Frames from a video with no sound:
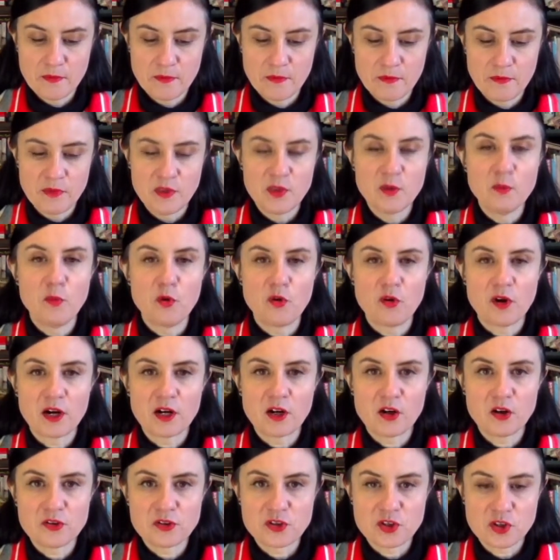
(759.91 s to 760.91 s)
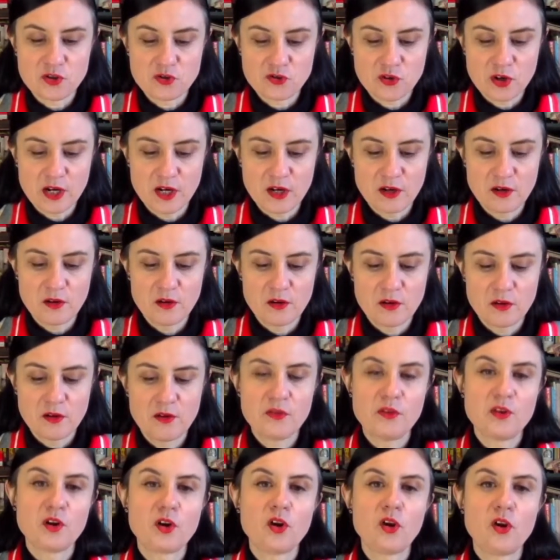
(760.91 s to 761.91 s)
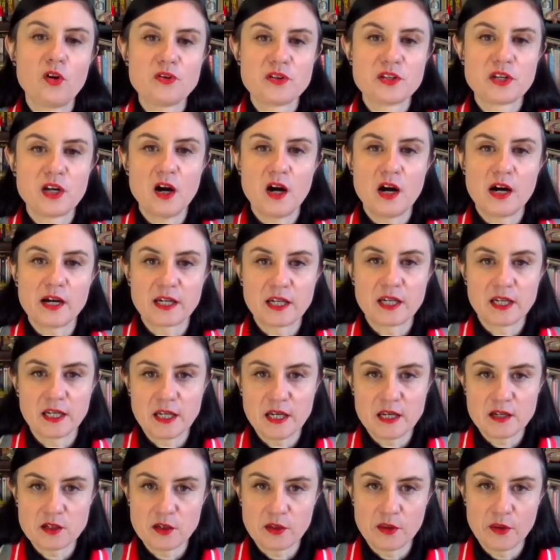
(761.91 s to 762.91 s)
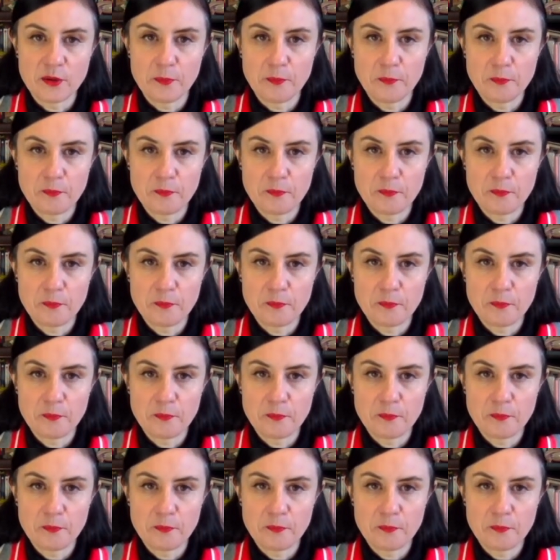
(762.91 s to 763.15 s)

The more I concentrate, the closer I can get to them.